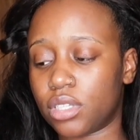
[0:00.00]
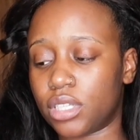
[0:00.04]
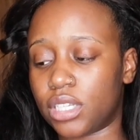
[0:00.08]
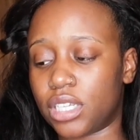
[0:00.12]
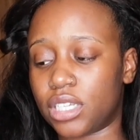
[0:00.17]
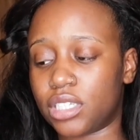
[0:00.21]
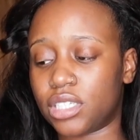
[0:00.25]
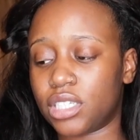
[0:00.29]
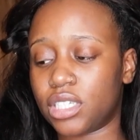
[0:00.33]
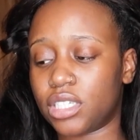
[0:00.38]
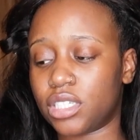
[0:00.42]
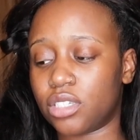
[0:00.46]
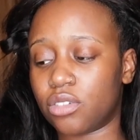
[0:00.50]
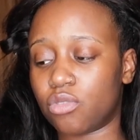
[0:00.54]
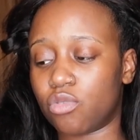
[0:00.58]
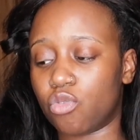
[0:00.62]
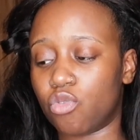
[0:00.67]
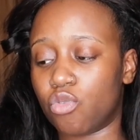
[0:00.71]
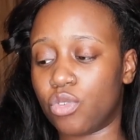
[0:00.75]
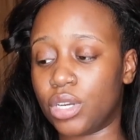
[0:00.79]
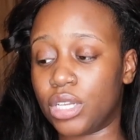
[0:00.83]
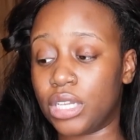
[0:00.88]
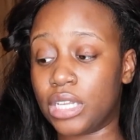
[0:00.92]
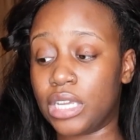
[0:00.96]
This
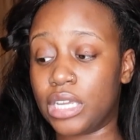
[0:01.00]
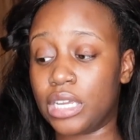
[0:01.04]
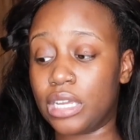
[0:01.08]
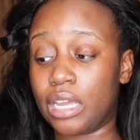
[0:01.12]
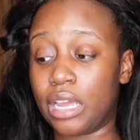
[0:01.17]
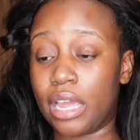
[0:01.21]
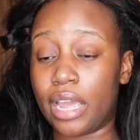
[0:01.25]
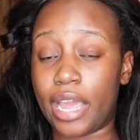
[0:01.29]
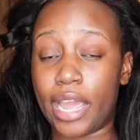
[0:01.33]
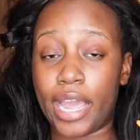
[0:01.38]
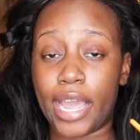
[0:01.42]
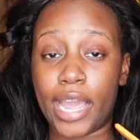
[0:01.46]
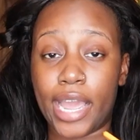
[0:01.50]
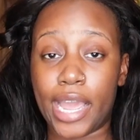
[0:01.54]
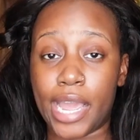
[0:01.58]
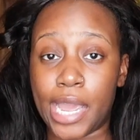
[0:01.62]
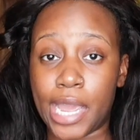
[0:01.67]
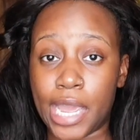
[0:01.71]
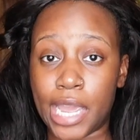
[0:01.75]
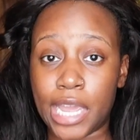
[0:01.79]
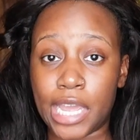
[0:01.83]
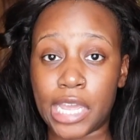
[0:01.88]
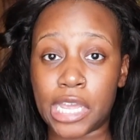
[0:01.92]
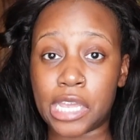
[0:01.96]
isn't really
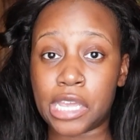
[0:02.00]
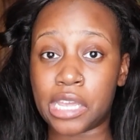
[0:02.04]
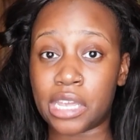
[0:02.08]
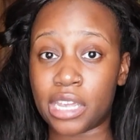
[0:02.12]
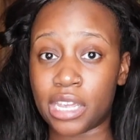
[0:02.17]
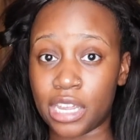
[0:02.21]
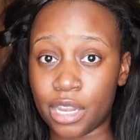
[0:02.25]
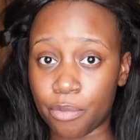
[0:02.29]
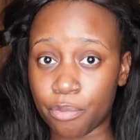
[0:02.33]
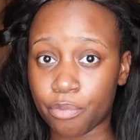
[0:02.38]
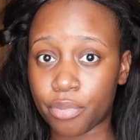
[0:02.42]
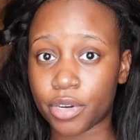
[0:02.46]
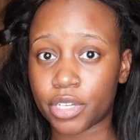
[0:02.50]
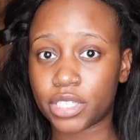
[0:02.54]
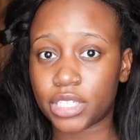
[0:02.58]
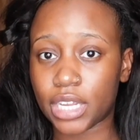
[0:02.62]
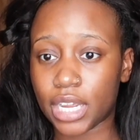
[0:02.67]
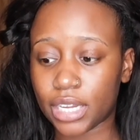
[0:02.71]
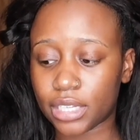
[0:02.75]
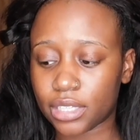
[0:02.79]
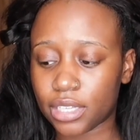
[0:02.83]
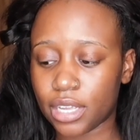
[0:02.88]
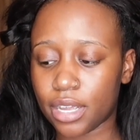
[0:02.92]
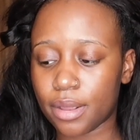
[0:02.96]
a heat
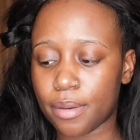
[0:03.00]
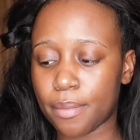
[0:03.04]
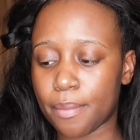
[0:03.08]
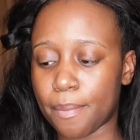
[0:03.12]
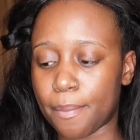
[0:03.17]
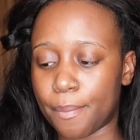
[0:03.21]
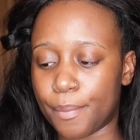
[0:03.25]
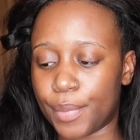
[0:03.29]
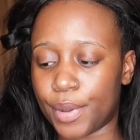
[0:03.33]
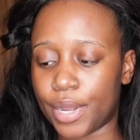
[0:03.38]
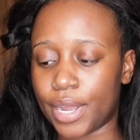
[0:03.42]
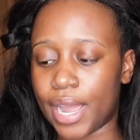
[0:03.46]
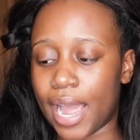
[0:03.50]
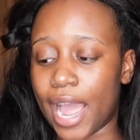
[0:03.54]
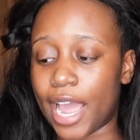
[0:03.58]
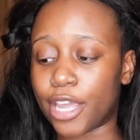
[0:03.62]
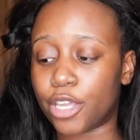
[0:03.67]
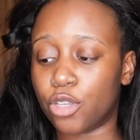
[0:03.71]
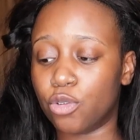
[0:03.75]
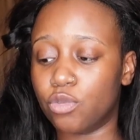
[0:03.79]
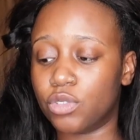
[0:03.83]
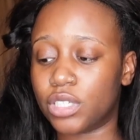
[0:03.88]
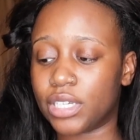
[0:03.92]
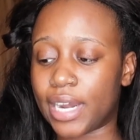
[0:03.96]
protectant, but I
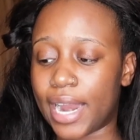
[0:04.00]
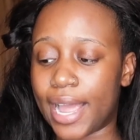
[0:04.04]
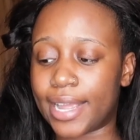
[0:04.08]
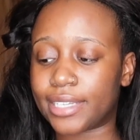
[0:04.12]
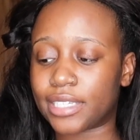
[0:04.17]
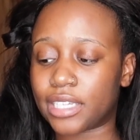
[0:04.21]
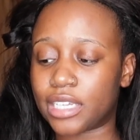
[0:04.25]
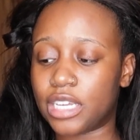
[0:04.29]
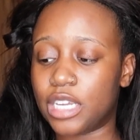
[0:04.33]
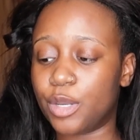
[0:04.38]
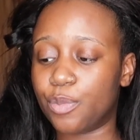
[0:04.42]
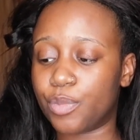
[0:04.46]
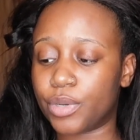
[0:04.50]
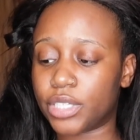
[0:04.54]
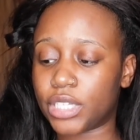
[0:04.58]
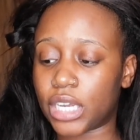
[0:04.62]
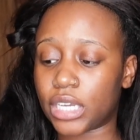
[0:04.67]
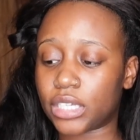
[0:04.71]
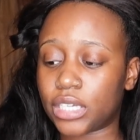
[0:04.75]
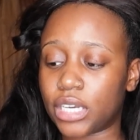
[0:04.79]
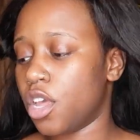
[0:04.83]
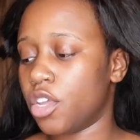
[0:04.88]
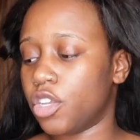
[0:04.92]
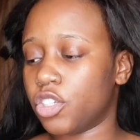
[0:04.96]
use it as a heat
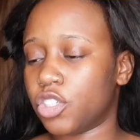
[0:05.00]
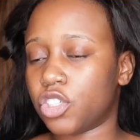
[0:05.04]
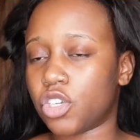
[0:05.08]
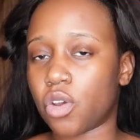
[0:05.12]
protectant.